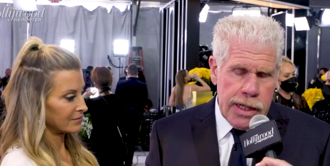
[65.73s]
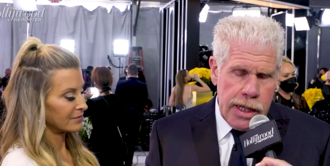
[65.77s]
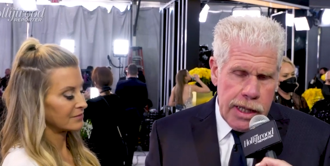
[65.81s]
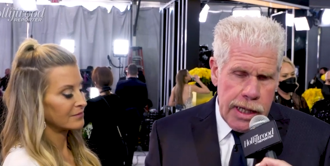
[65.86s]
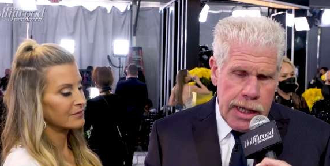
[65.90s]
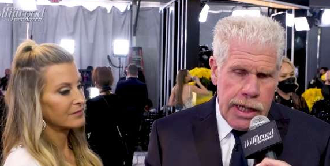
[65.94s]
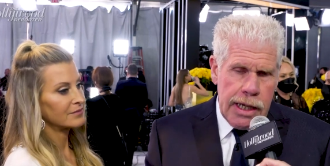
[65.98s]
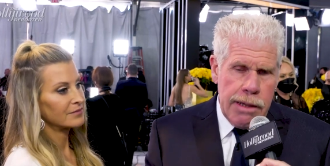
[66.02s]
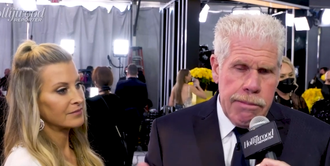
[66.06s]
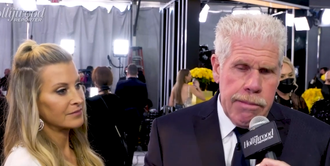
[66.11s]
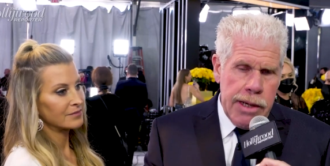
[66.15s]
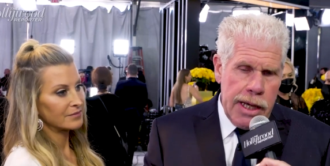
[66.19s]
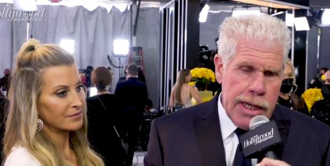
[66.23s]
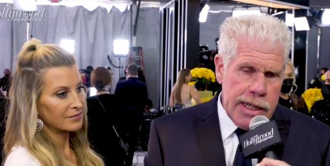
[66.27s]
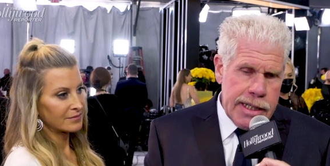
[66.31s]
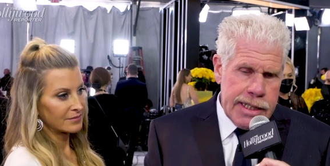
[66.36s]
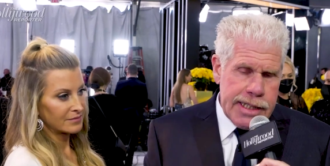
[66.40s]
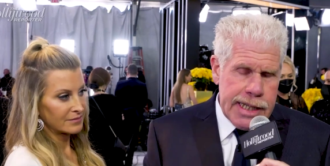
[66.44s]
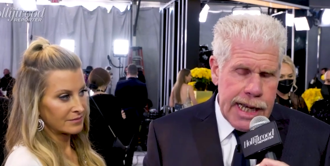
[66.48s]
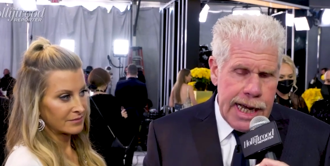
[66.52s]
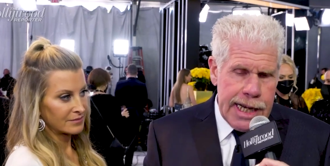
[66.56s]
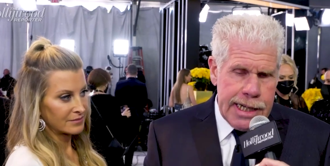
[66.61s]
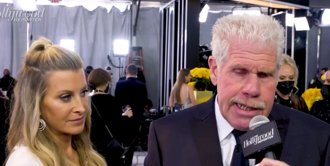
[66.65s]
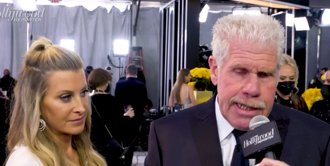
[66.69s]
Speaker 1: I think he made a
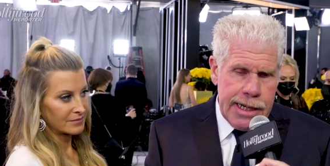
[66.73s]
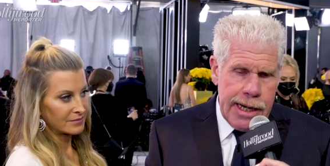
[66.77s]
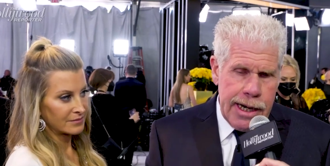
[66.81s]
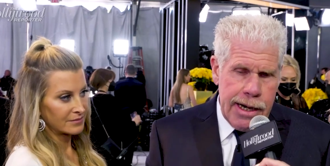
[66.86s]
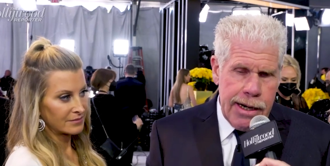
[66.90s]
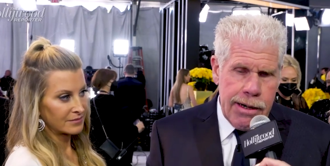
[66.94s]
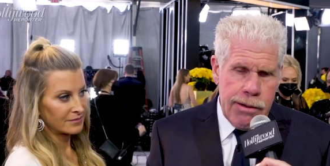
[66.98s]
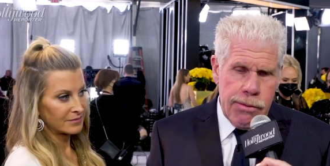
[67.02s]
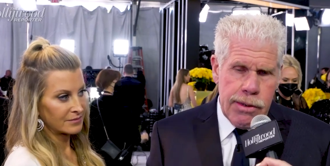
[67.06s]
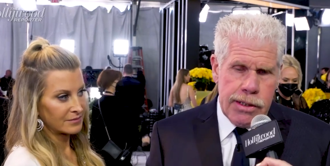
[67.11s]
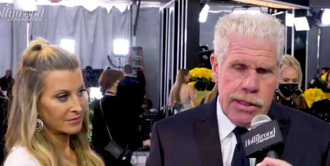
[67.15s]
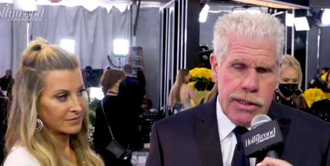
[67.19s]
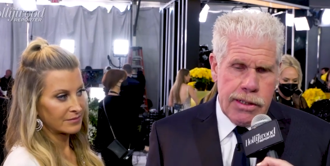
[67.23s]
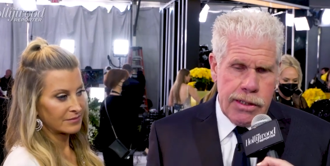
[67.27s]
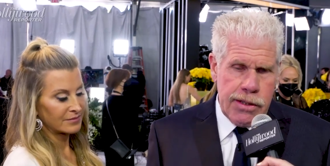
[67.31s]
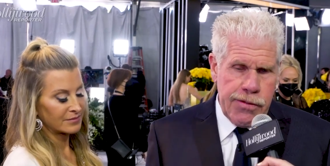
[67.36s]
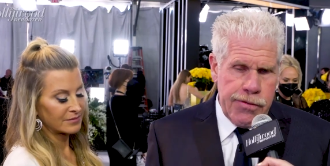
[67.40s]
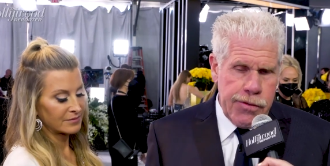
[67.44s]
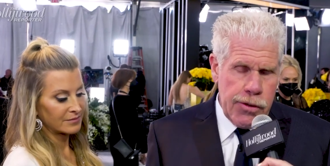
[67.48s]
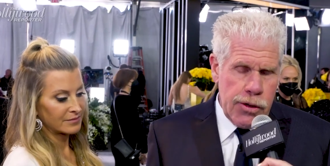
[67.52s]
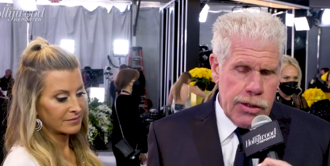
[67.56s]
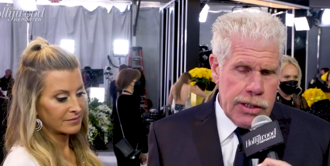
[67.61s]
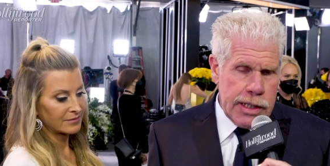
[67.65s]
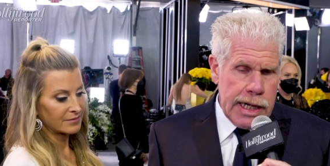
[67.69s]
satire, which is
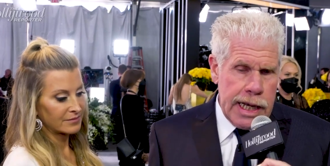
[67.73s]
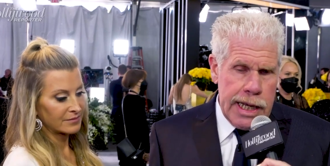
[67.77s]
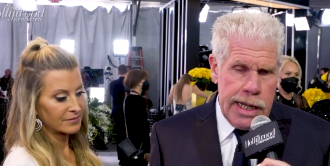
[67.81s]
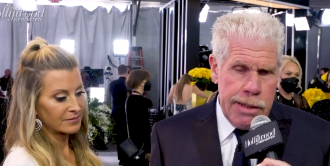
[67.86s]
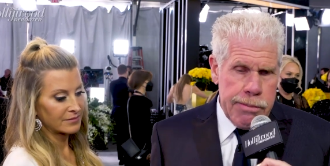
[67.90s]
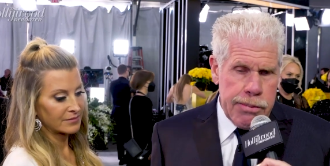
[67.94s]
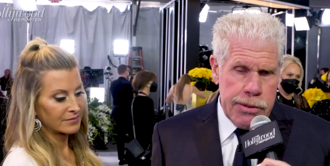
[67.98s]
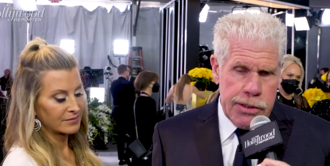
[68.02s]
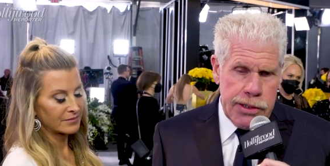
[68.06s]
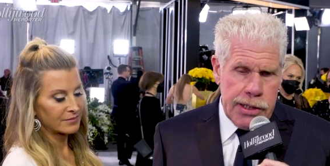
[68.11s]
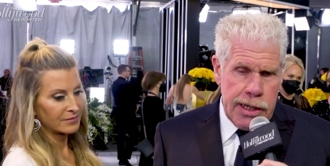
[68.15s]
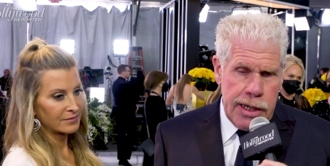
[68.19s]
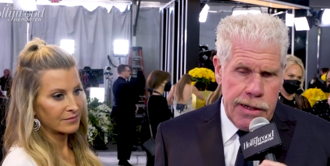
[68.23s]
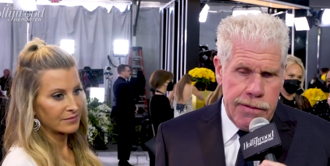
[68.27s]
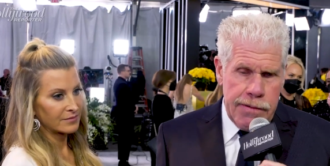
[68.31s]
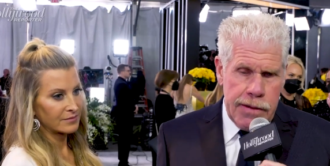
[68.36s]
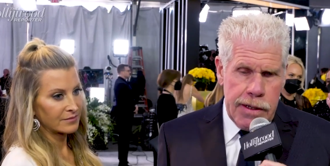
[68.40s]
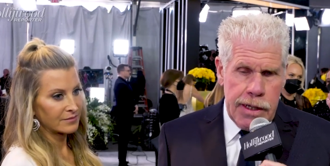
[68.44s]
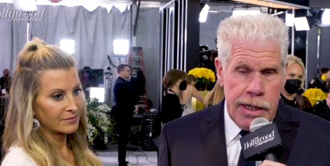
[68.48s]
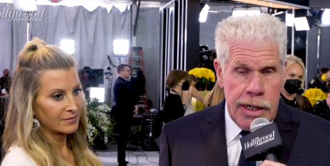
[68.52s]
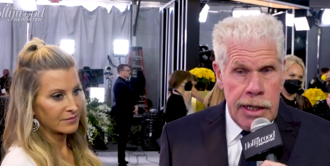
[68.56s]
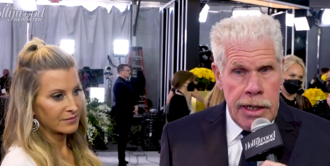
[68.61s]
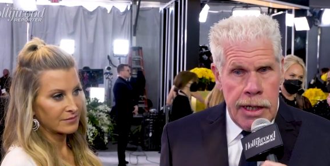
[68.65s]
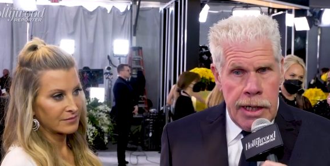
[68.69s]
the first 80% of
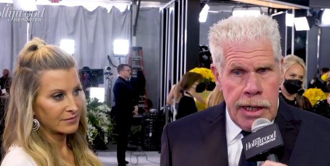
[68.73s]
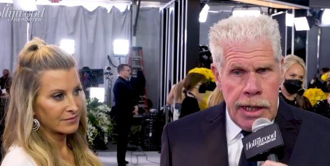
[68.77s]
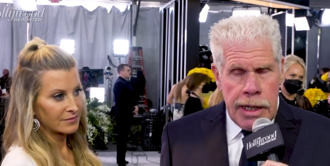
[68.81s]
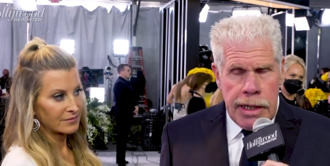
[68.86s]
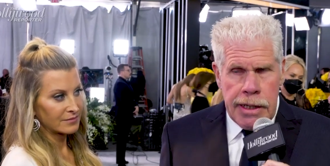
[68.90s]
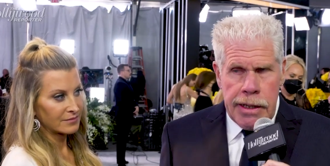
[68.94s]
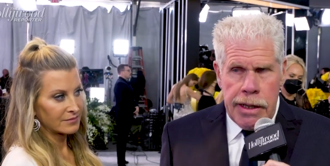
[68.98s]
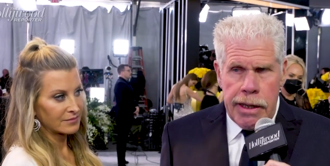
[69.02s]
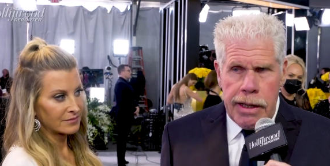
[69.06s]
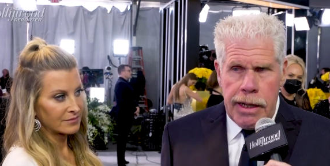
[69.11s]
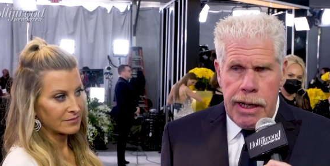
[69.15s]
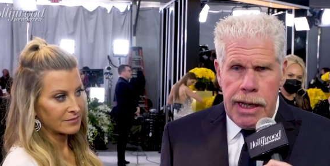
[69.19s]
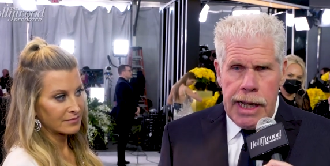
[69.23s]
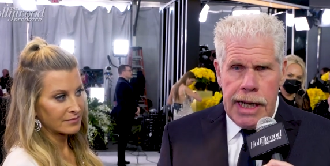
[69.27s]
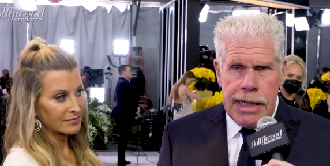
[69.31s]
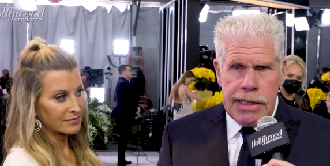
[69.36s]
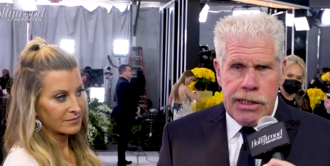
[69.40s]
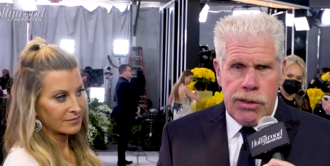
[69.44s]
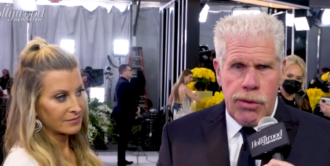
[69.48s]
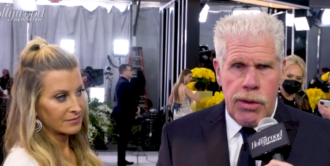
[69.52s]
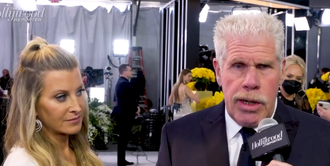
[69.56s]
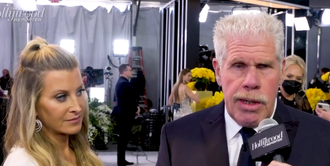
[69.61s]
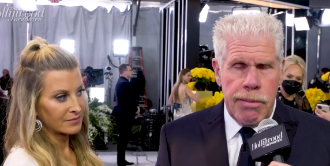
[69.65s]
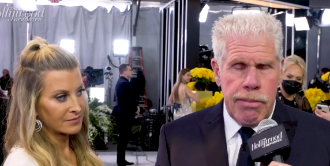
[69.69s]
it, and then the
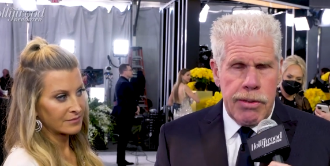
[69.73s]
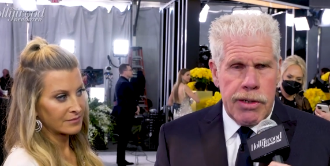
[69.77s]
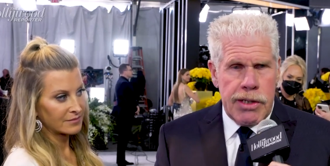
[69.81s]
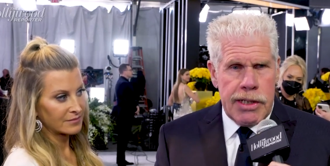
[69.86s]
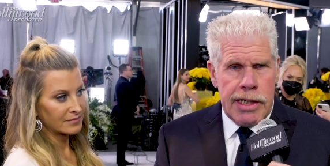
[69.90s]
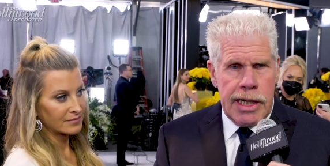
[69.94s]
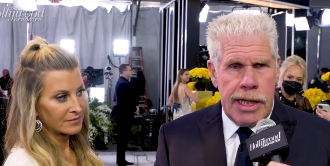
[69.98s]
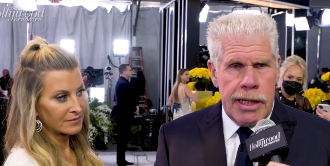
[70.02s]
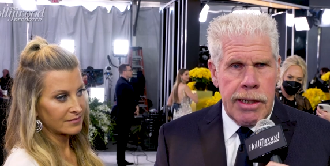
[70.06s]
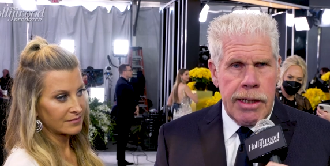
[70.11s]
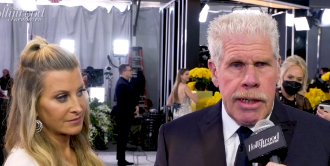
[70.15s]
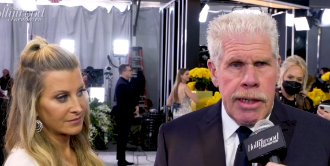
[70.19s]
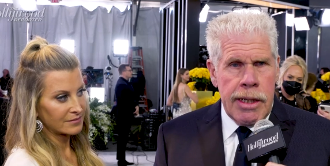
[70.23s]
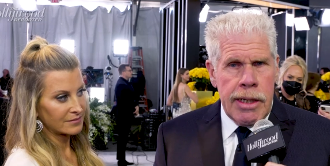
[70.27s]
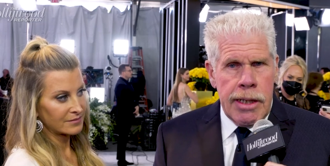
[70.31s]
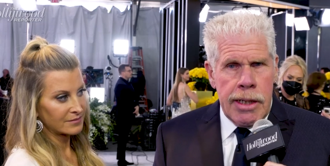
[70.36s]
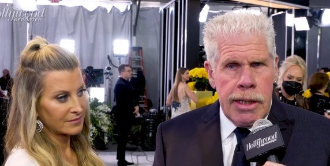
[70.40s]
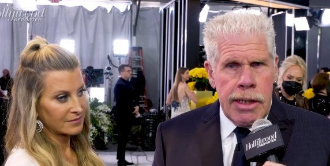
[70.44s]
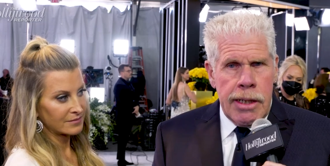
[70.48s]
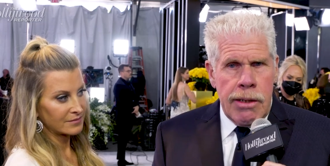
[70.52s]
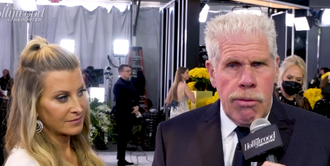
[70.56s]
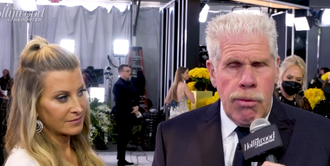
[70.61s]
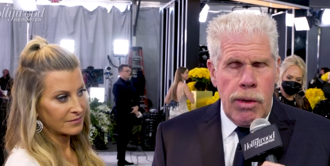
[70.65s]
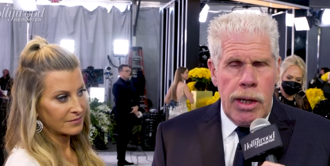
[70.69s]
last 20%
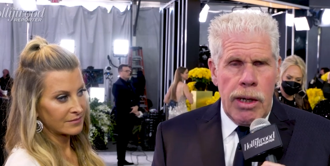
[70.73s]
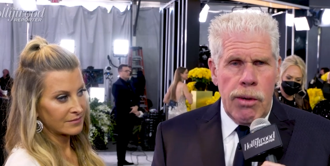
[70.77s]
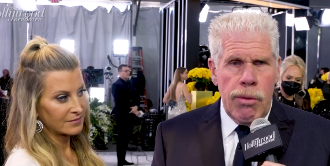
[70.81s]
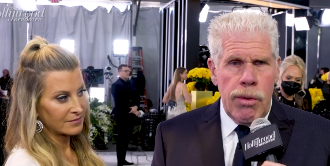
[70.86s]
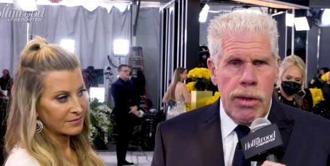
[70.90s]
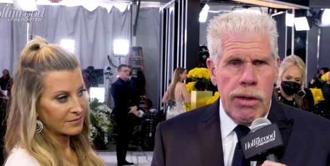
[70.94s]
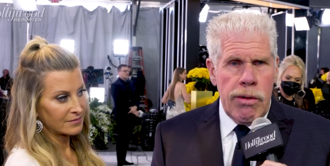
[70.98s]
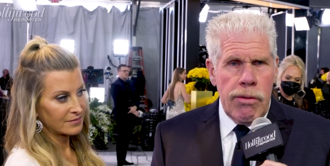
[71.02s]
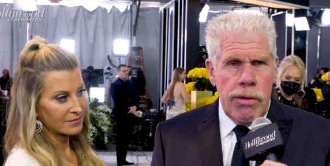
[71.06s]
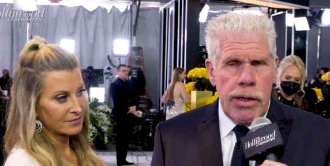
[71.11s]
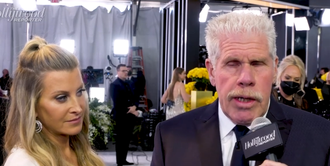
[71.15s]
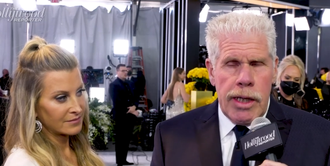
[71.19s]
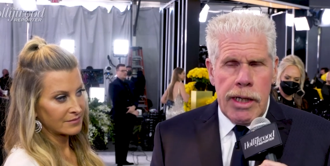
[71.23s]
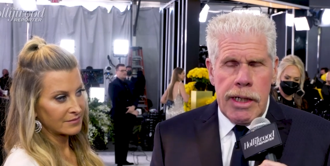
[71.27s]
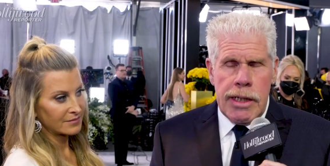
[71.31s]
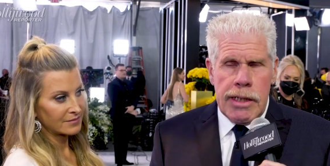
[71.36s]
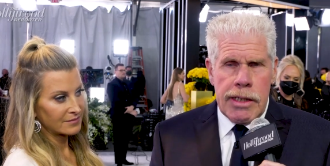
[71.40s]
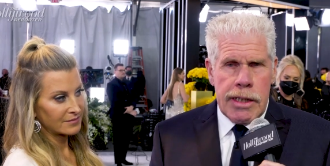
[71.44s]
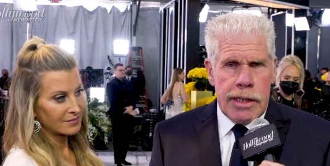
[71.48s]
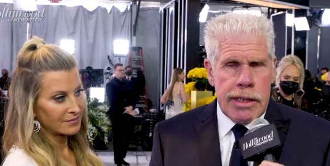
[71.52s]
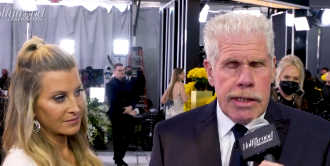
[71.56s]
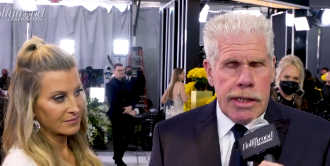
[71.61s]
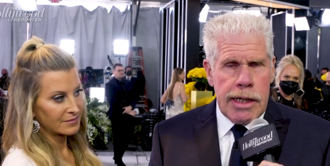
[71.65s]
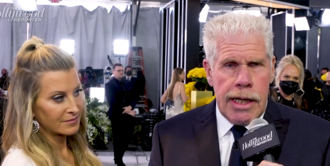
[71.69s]
where we're
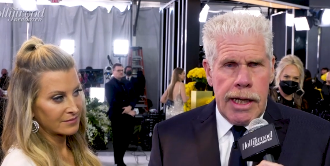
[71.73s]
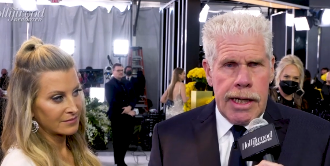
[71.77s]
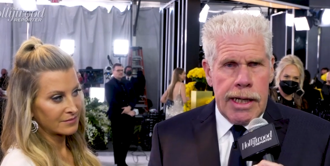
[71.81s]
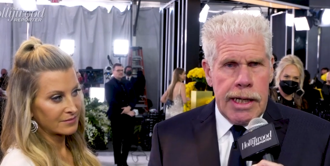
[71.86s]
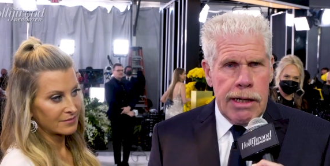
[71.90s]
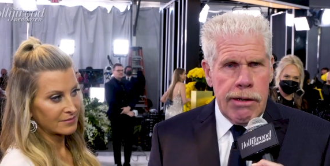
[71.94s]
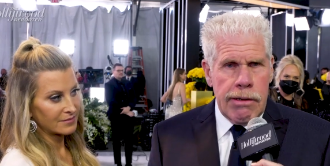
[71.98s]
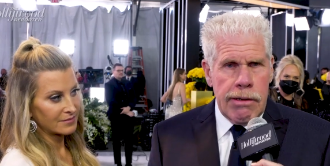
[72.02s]
really just like